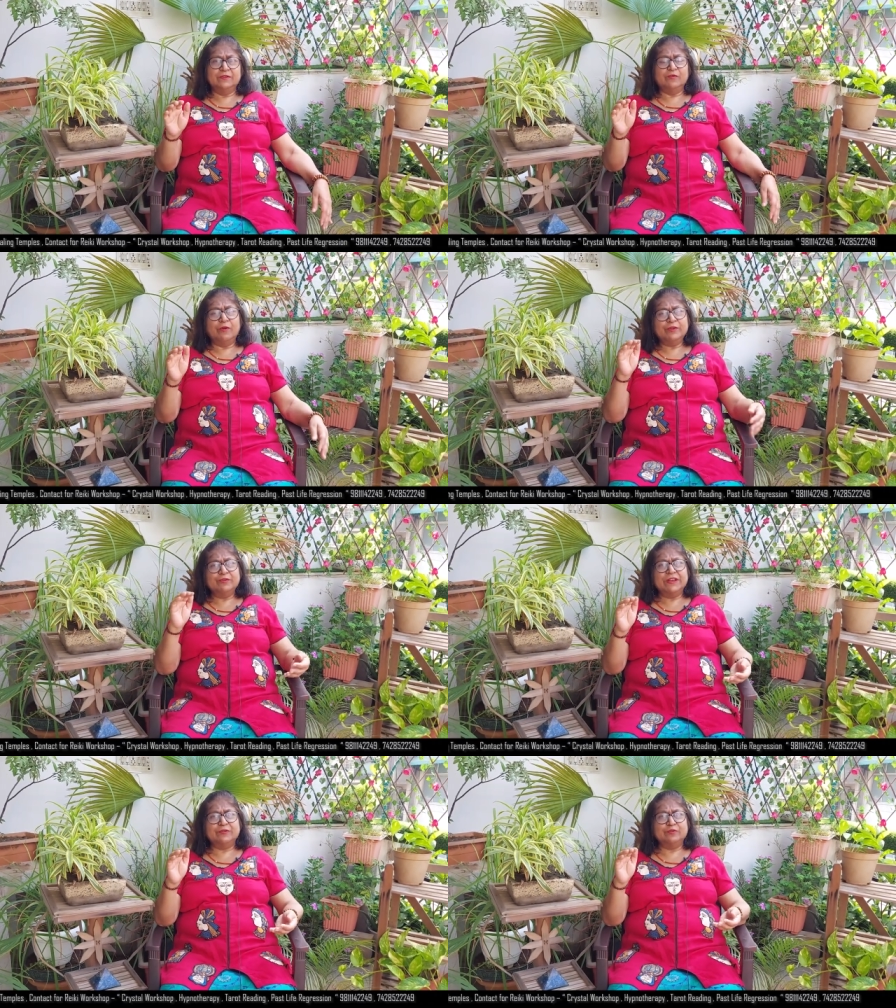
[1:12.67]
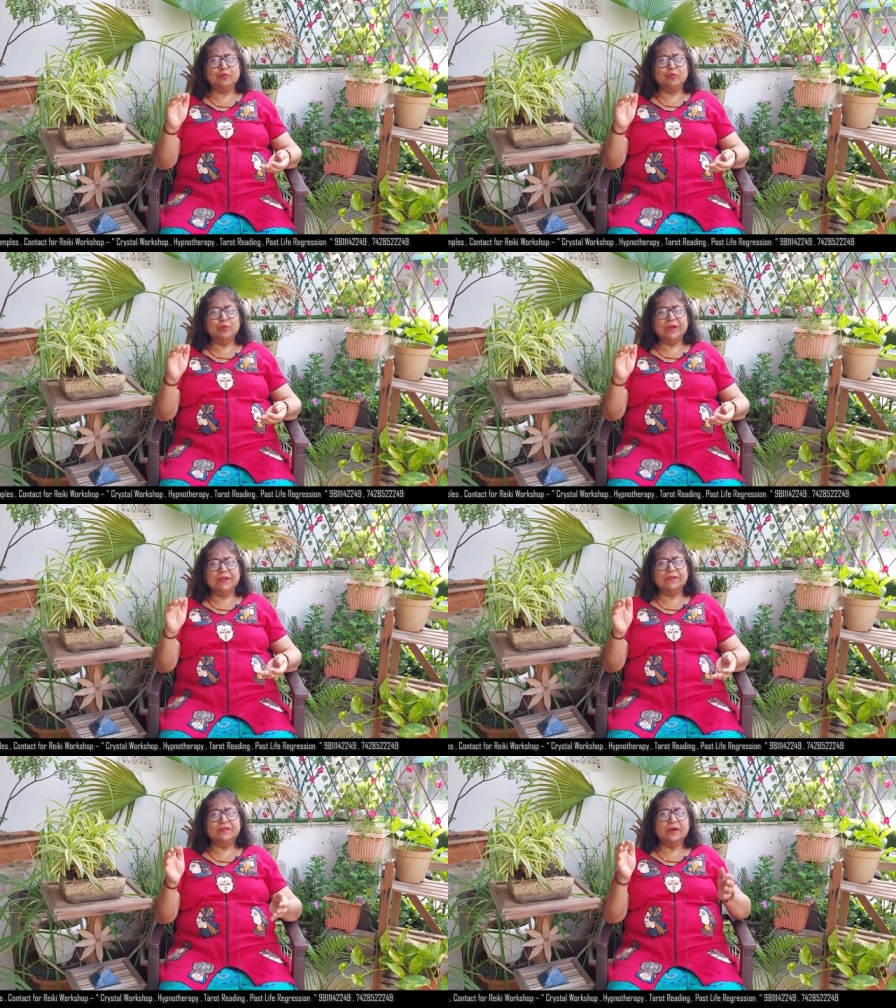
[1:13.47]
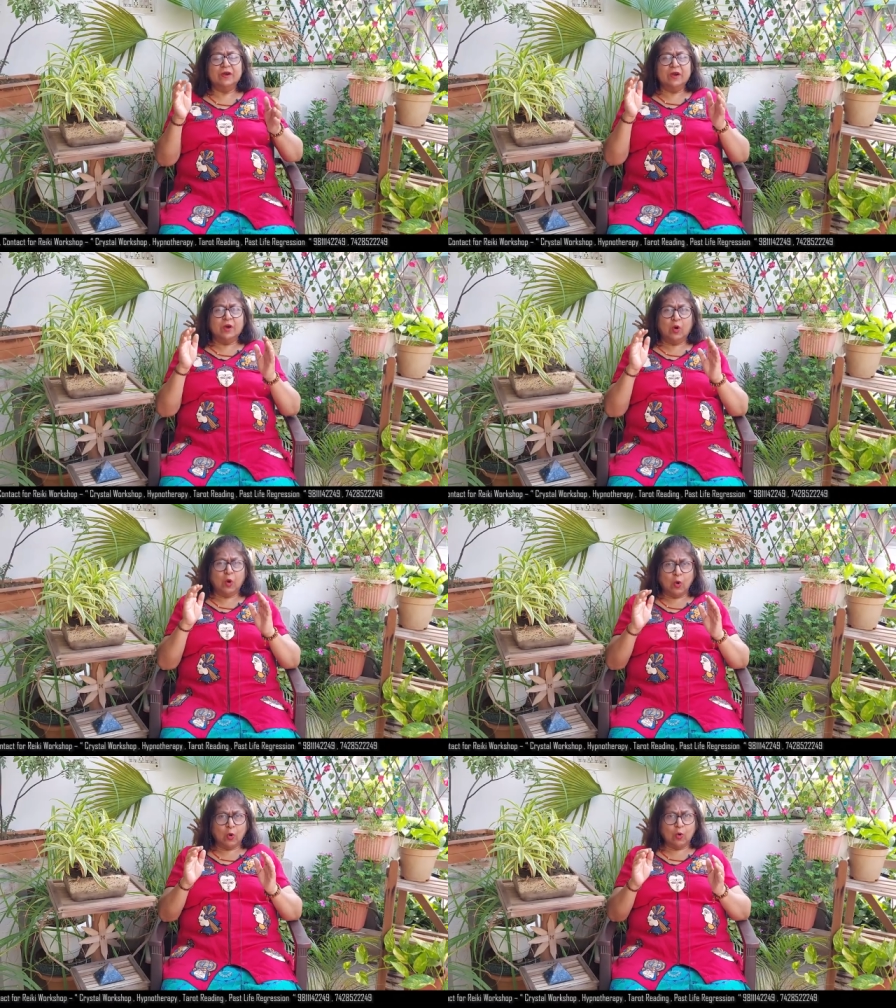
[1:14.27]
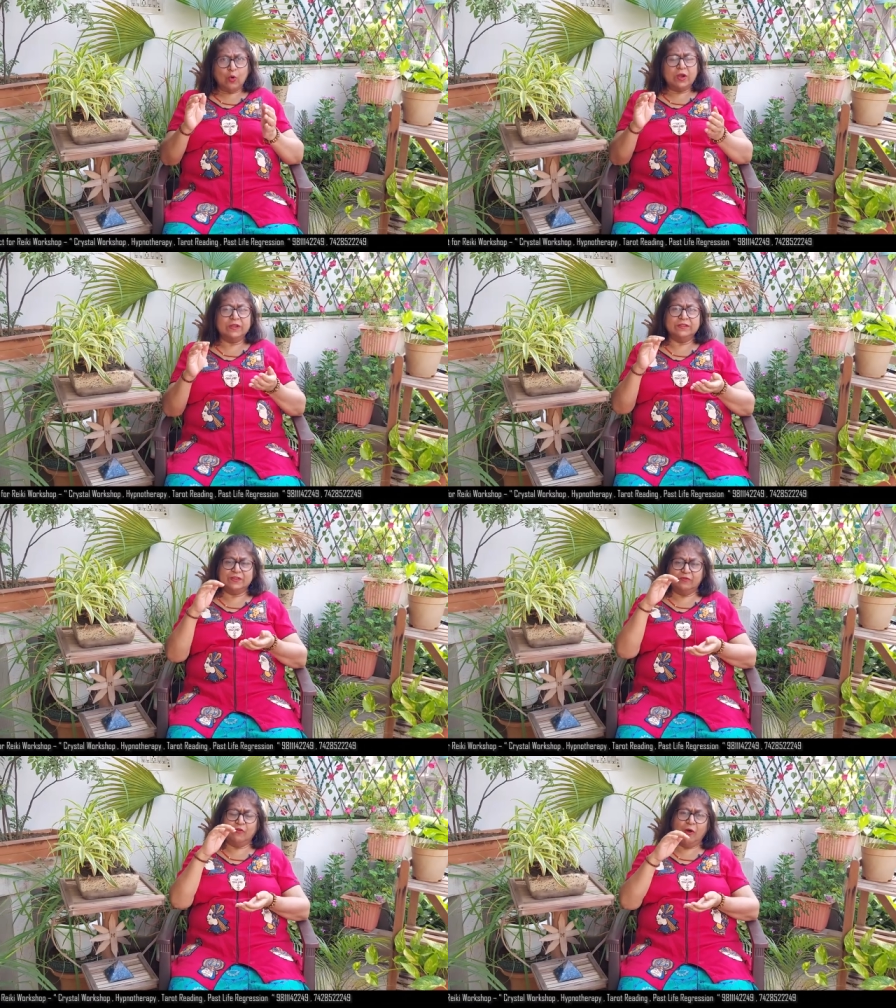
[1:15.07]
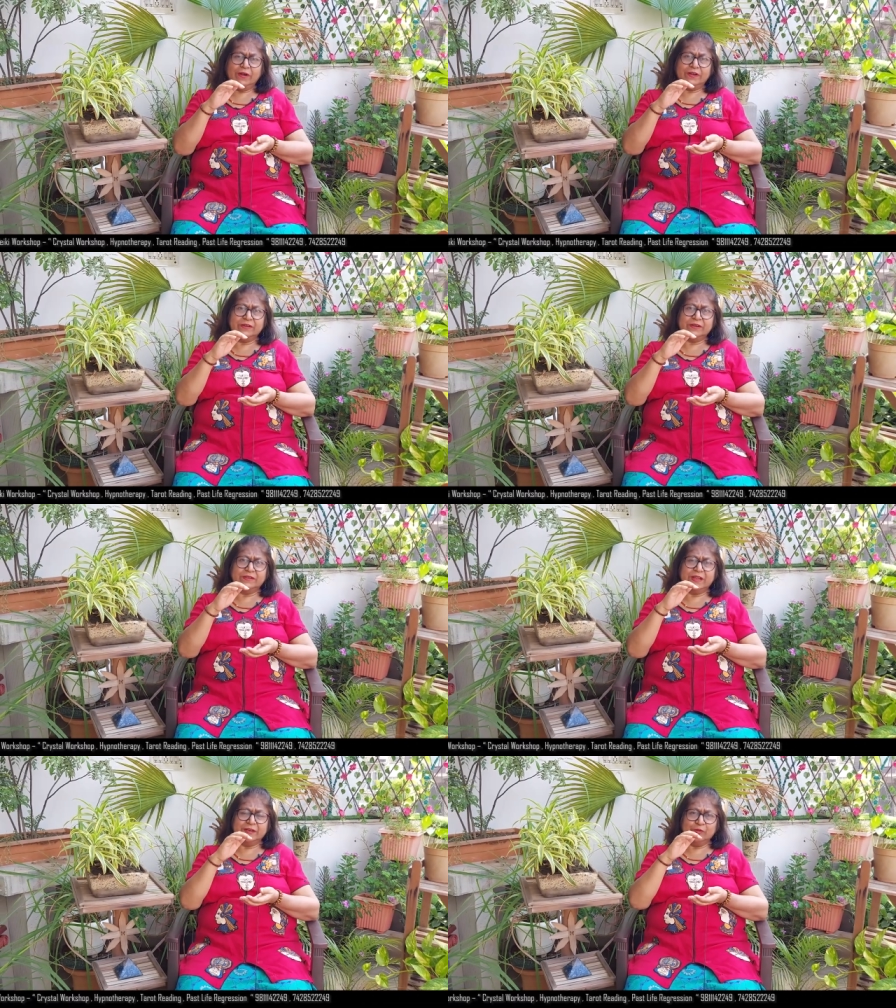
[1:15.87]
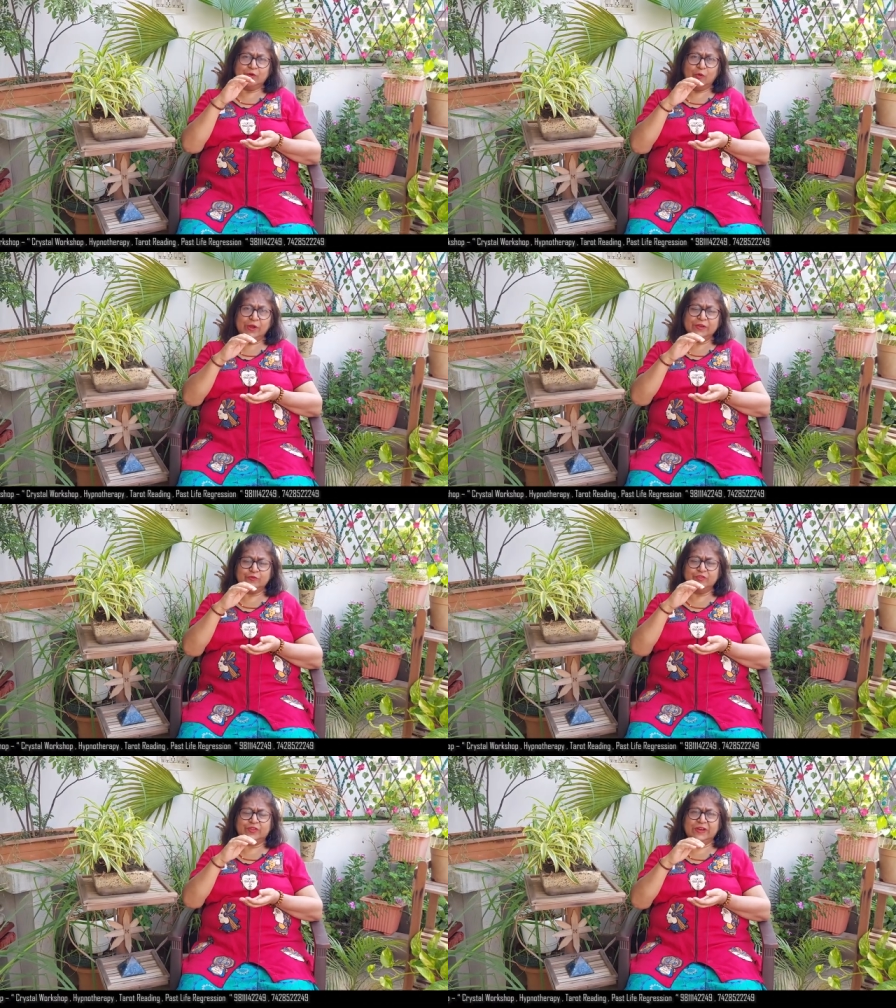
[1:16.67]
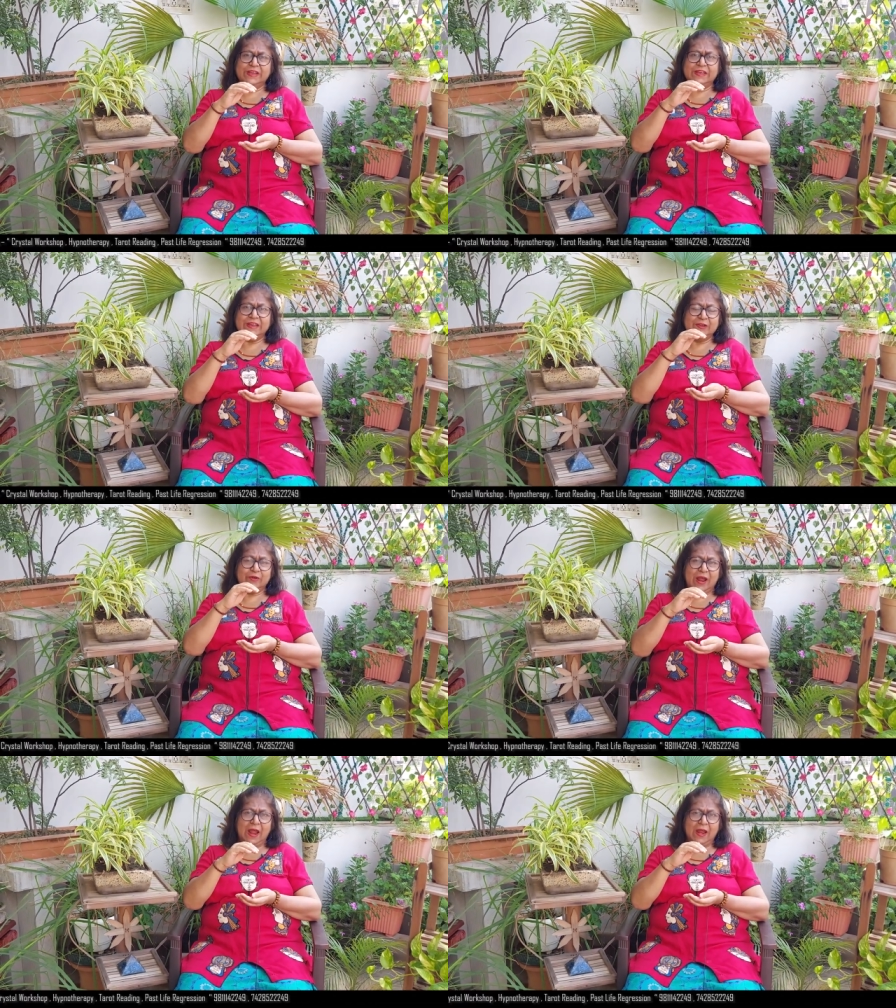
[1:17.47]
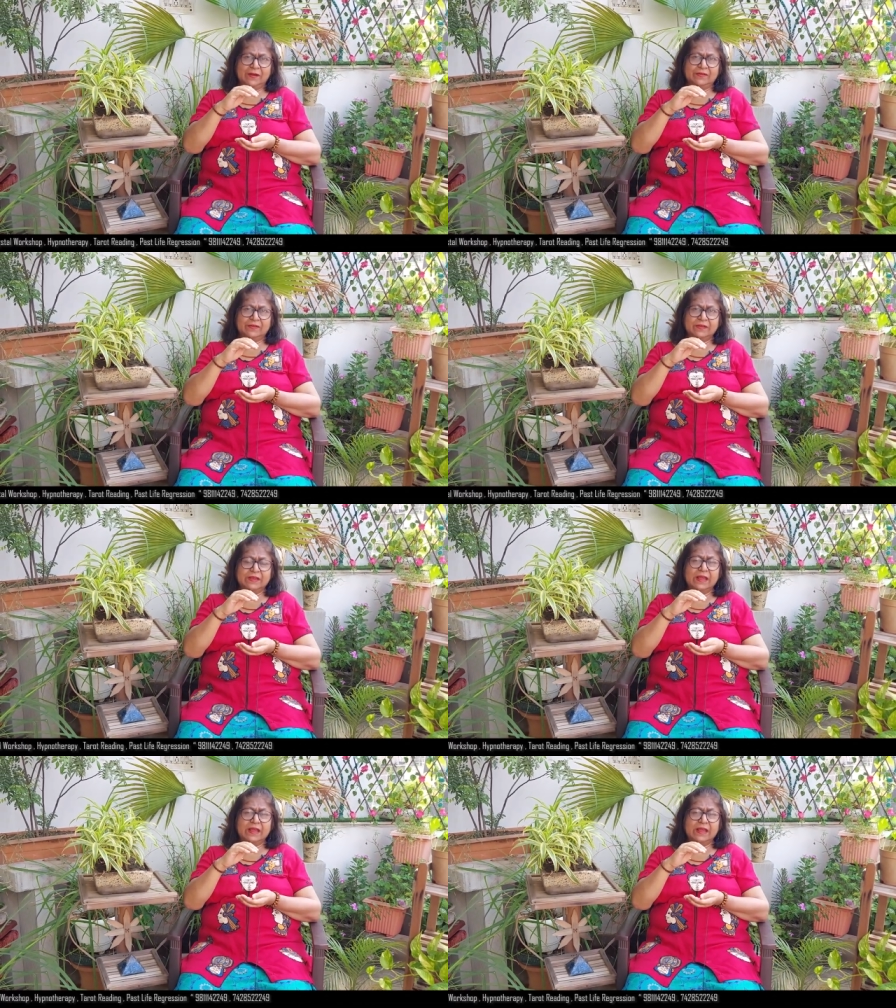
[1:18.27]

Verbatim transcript: So what you need to do is hold the water that you are going to drink in your hands